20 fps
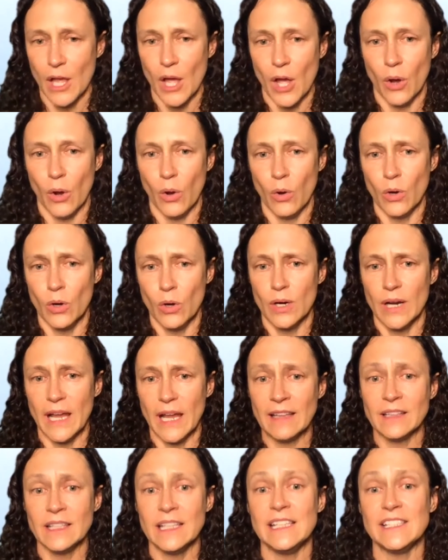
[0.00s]
Or
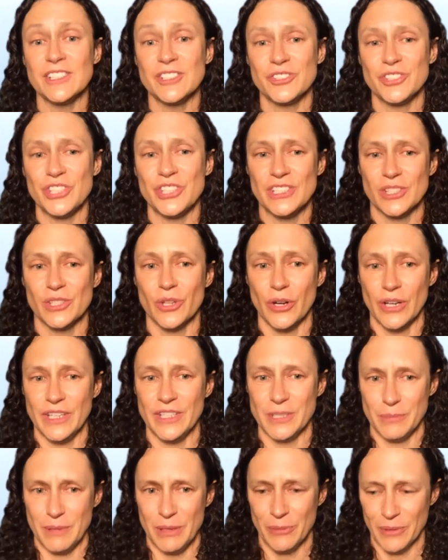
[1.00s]
at least she's learning
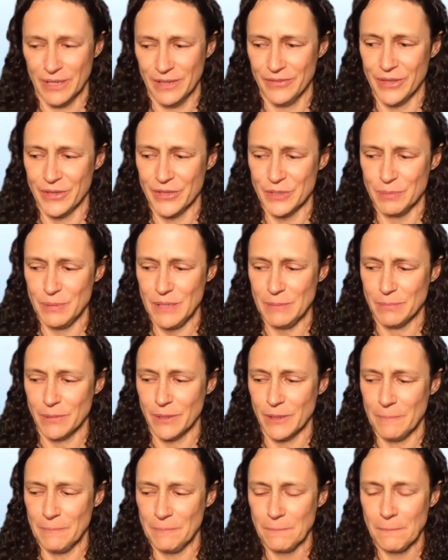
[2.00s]
to be one of those
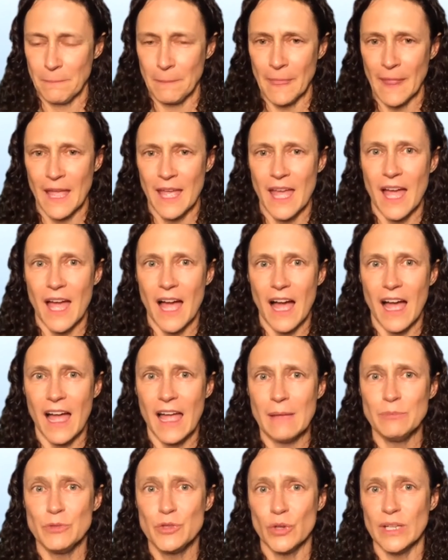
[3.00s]
people.
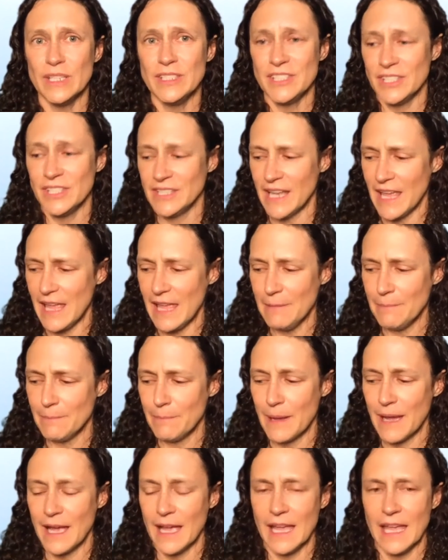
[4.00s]
I'm joined today
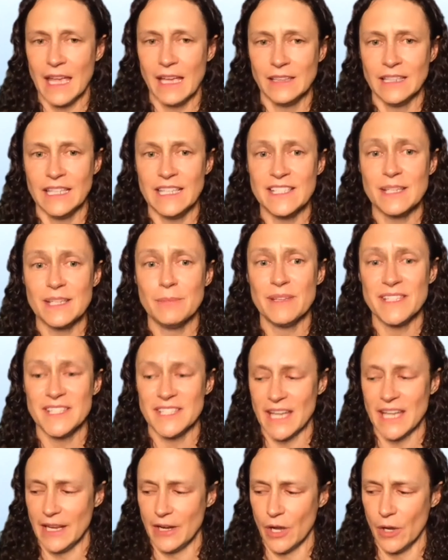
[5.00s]
by Lisa
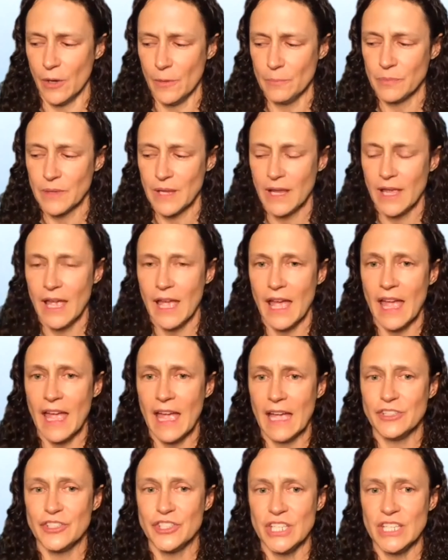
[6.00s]
Macedo,
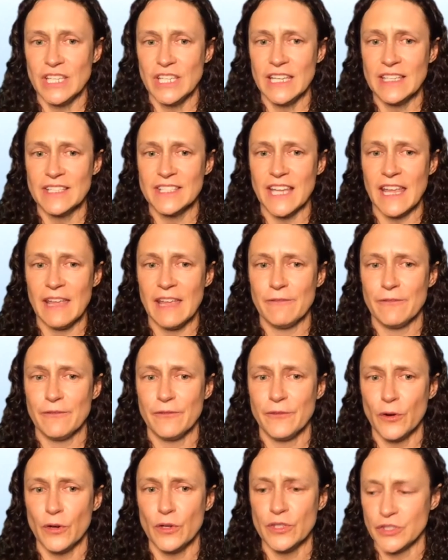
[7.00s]
and she is a
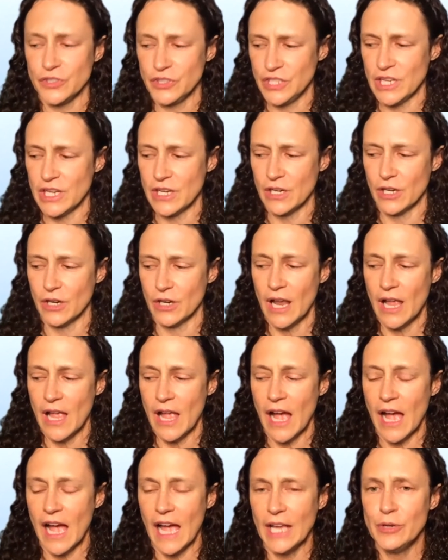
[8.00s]
first-year
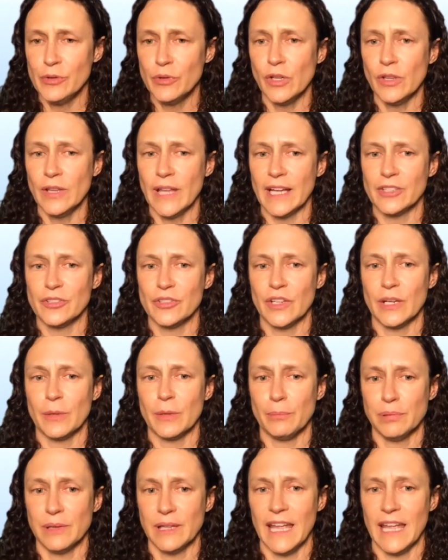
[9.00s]
hydroelectric
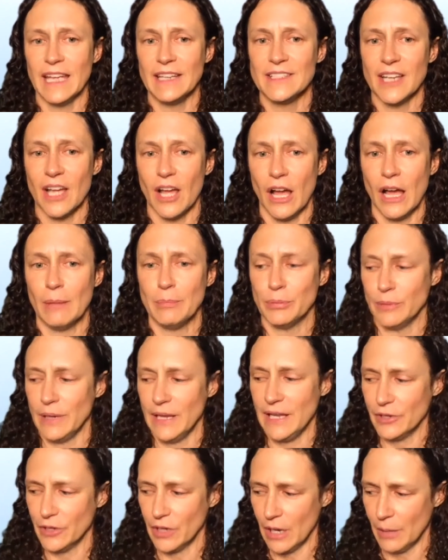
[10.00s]
plant
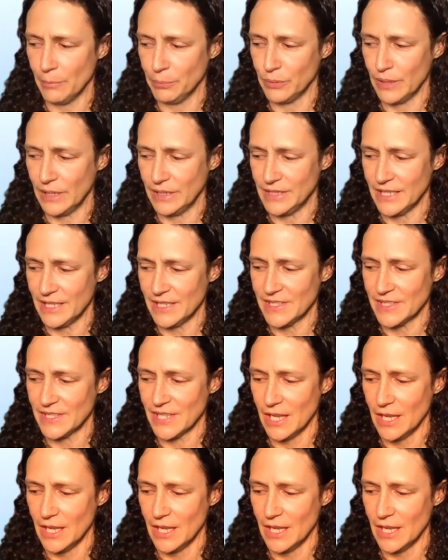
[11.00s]
operator apprentice.